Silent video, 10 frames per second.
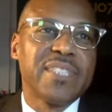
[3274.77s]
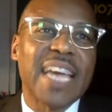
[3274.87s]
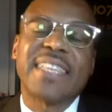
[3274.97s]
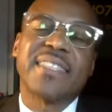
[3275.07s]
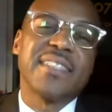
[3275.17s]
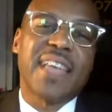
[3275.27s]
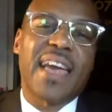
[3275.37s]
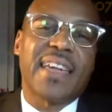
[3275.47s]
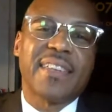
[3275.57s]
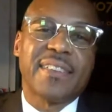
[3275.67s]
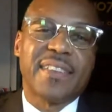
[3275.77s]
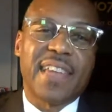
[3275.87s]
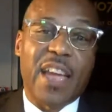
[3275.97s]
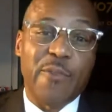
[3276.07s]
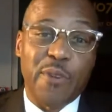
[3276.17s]
take the day
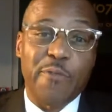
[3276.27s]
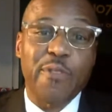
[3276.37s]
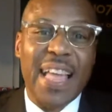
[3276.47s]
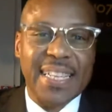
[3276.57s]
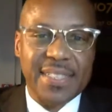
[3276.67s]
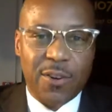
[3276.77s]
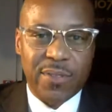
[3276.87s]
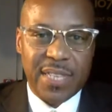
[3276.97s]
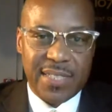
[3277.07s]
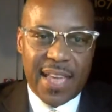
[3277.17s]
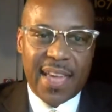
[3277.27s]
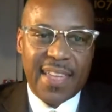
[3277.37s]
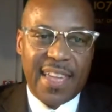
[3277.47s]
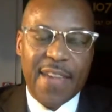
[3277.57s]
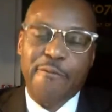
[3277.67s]
and reflect on the day
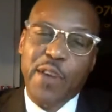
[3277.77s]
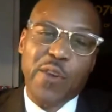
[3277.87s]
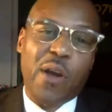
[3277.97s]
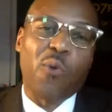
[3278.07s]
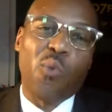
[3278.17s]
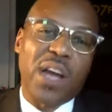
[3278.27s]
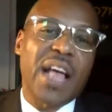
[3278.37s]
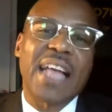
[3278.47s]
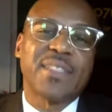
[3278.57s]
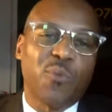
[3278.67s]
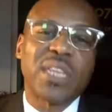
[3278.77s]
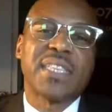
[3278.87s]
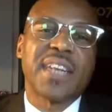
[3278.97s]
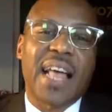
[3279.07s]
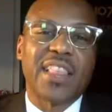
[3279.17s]
and figure out what
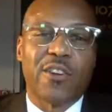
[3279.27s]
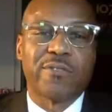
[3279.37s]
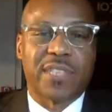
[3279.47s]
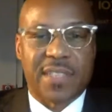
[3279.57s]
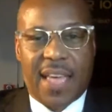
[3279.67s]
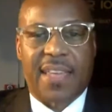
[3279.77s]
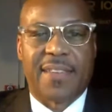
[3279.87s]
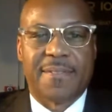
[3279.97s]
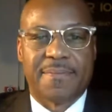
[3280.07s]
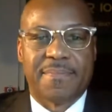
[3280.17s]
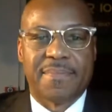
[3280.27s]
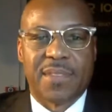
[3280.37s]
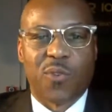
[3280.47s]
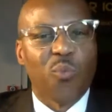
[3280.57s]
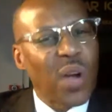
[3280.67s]
did I learn today?
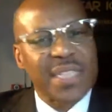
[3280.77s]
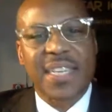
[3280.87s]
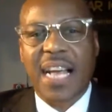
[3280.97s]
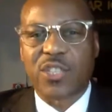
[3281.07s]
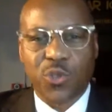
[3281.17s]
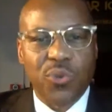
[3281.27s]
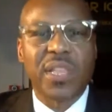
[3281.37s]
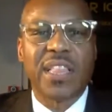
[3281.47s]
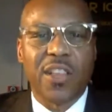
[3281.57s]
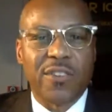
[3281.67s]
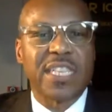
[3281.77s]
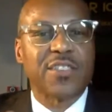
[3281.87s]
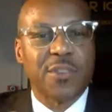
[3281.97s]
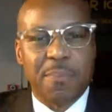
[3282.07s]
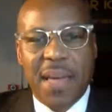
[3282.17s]
What did I truly learn that's
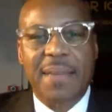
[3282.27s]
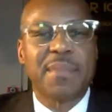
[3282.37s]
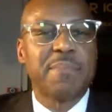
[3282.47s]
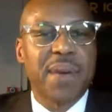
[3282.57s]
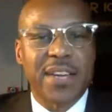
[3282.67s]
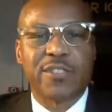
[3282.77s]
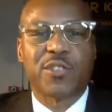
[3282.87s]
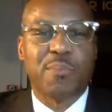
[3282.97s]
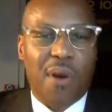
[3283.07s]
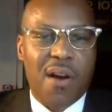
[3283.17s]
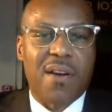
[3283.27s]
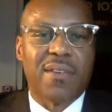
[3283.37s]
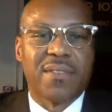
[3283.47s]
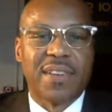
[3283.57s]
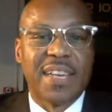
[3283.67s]
going to make me better tomorrow?
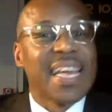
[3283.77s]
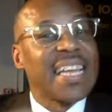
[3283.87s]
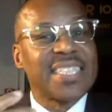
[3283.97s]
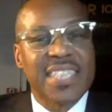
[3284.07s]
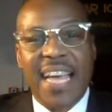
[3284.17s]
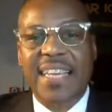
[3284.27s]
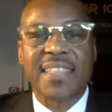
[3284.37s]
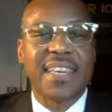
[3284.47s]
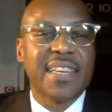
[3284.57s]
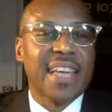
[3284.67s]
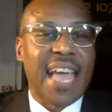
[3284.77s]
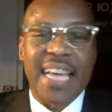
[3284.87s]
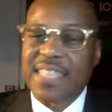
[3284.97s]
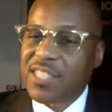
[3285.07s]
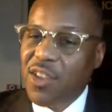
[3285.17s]
And secondly,
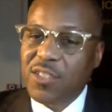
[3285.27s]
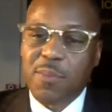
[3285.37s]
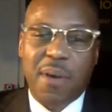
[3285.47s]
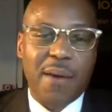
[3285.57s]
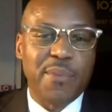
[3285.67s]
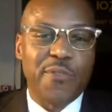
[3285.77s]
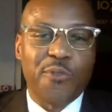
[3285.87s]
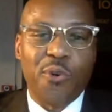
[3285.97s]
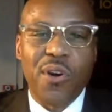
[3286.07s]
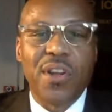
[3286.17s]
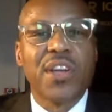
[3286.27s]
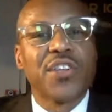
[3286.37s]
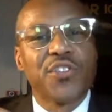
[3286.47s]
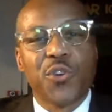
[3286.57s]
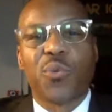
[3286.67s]
as I talked about before,
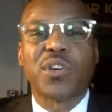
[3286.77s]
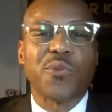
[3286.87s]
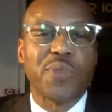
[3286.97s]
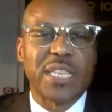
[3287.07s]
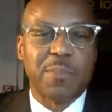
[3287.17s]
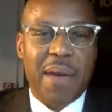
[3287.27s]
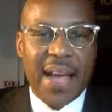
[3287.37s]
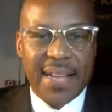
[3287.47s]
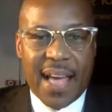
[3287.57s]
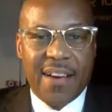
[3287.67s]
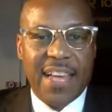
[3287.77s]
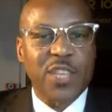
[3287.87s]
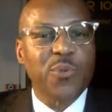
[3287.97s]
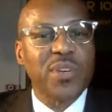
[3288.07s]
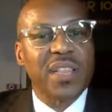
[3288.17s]
you want to reach back out
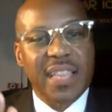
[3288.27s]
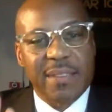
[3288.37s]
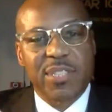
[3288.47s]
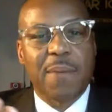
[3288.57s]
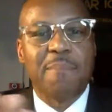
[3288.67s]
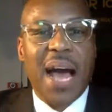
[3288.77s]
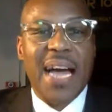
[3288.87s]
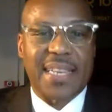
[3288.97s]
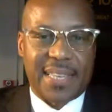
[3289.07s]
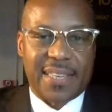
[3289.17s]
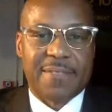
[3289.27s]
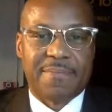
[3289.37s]
and you want to lift somebody.